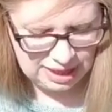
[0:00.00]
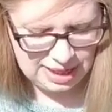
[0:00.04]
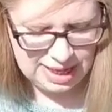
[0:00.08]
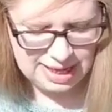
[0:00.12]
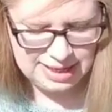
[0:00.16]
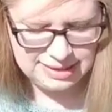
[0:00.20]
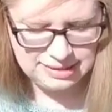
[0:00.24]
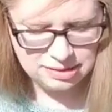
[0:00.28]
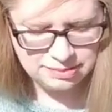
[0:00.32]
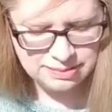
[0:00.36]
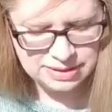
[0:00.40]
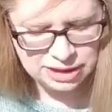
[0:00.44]

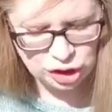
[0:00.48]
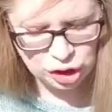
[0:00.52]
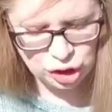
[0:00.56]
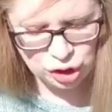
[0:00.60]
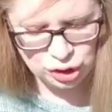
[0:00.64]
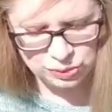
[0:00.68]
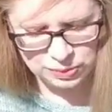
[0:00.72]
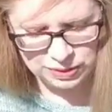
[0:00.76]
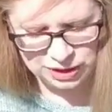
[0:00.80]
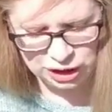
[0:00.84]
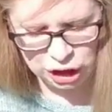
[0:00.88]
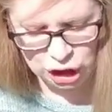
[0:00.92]
had some
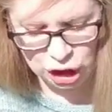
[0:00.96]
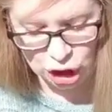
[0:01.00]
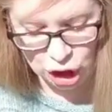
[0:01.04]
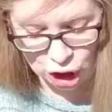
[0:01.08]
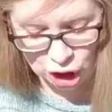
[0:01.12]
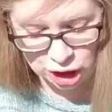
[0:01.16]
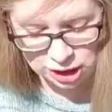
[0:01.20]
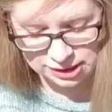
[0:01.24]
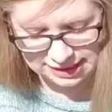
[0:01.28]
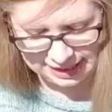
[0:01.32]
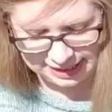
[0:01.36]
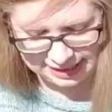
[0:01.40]
issues with the
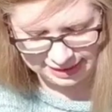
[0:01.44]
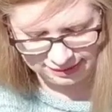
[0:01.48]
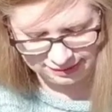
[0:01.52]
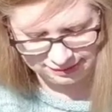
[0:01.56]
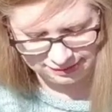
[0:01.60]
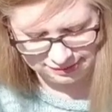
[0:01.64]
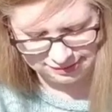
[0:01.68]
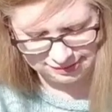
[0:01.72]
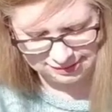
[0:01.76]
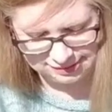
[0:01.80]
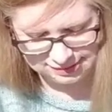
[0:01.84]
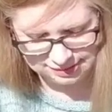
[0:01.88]
yarn
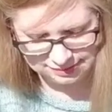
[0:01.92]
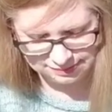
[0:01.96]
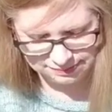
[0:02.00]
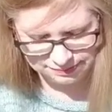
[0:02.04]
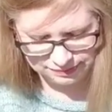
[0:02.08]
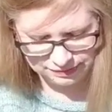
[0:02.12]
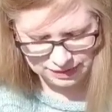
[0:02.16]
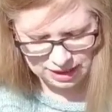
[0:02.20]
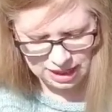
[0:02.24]
tangles.